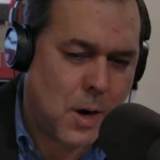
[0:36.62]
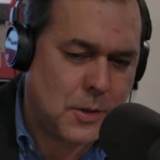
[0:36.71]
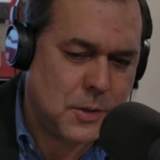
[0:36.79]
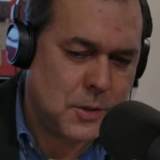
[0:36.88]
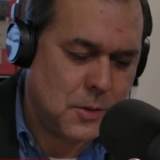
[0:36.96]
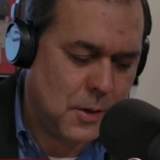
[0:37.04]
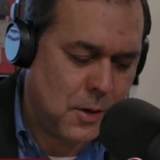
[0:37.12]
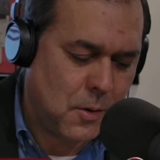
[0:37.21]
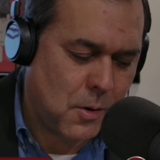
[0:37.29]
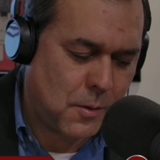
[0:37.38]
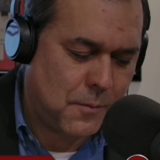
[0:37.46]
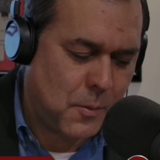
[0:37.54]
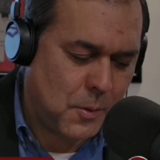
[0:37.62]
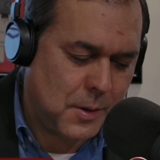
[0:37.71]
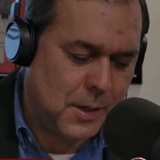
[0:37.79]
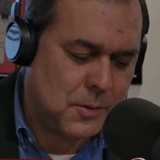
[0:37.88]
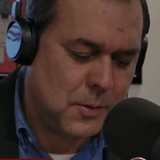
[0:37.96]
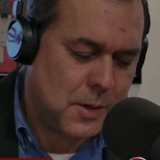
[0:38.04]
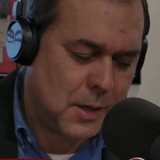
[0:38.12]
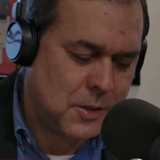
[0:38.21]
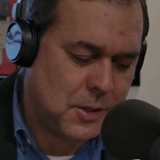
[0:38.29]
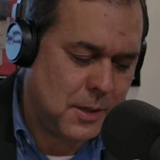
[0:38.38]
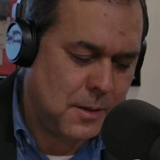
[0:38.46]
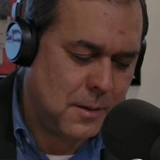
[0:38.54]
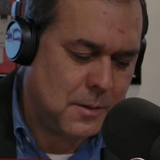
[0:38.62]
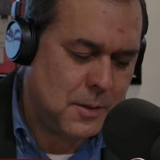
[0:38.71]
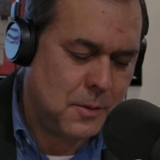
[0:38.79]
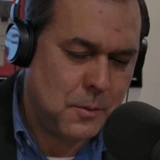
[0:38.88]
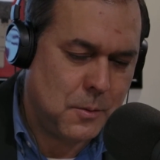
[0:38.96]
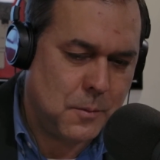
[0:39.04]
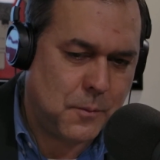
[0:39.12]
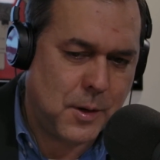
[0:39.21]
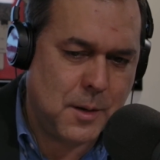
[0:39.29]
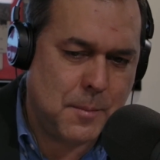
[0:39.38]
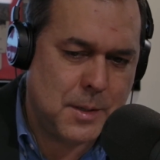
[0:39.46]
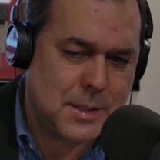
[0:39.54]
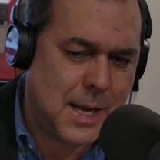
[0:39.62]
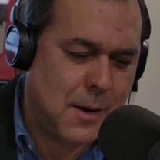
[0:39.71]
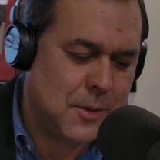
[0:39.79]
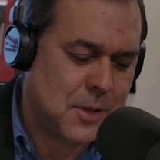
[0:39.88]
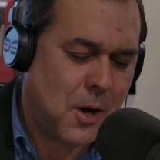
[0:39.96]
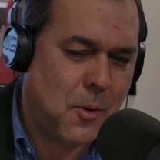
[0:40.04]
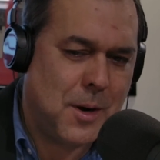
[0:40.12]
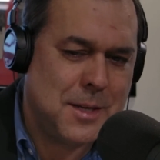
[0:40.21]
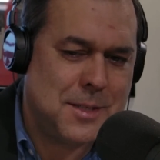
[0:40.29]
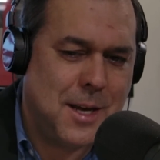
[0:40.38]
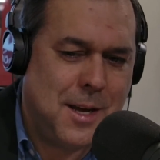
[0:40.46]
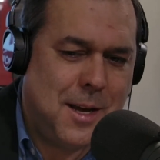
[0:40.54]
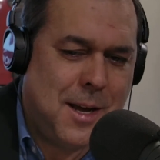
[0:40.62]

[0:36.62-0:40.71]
in Rochester, New York, for the introduction to Freedom Biz Now, as always.